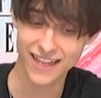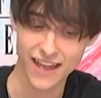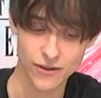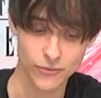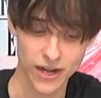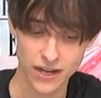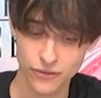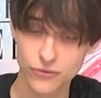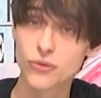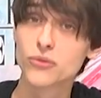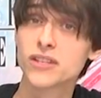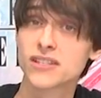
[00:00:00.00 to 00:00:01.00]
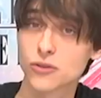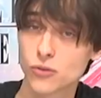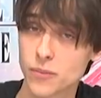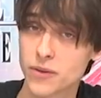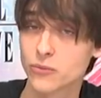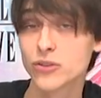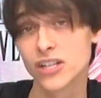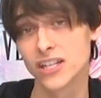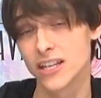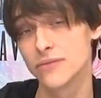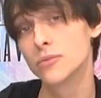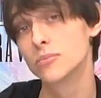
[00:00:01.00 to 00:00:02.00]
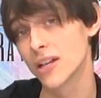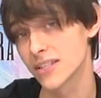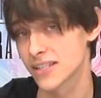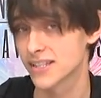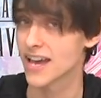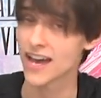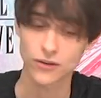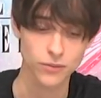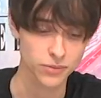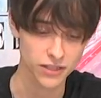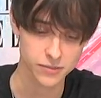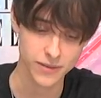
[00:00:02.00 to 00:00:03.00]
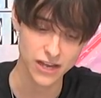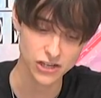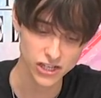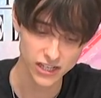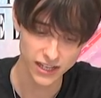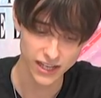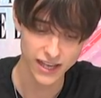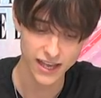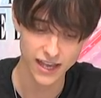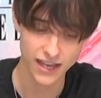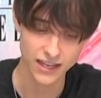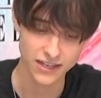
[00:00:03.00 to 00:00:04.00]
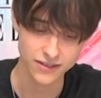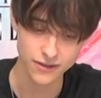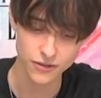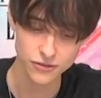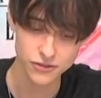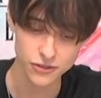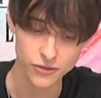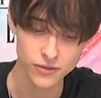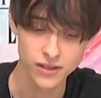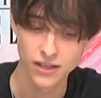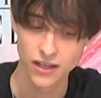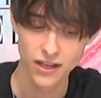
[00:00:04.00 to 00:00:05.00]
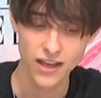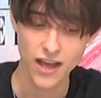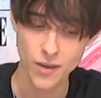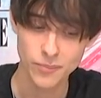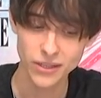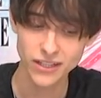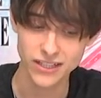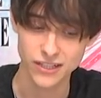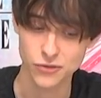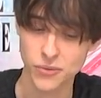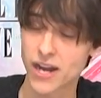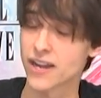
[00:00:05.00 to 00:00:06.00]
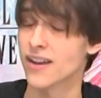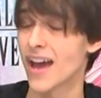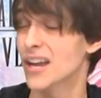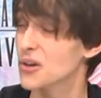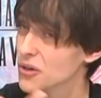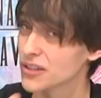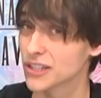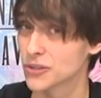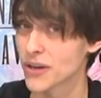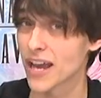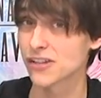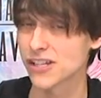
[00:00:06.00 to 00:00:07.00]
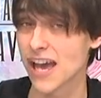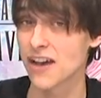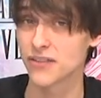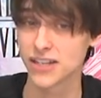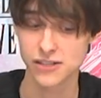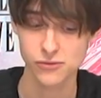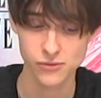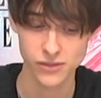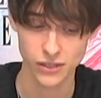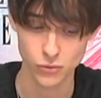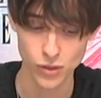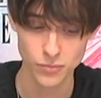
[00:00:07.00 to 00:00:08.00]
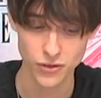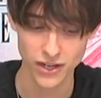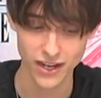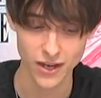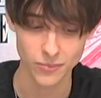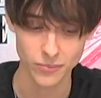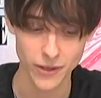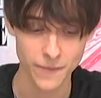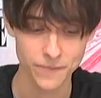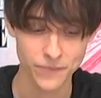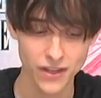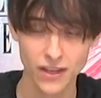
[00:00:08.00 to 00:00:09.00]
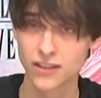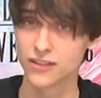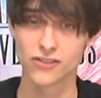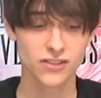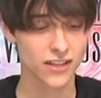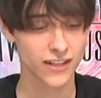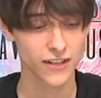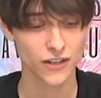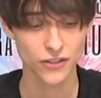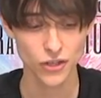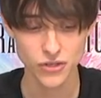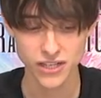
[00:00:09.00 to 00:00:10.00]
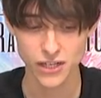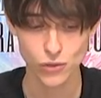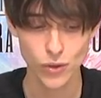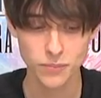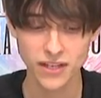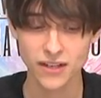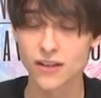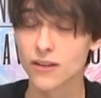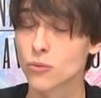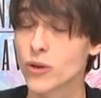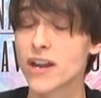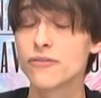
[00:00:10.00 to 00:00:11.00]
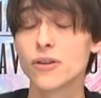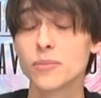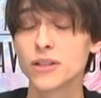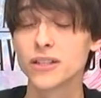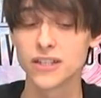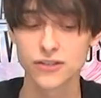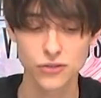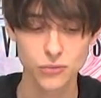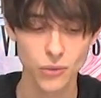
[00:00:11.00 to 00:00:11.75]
that, right, through this equipment, which can give you plus attack or plus magic, and also abilities, right? I currently don't actually have any equipped right now, but just clicking on those and equipping whatever abilities you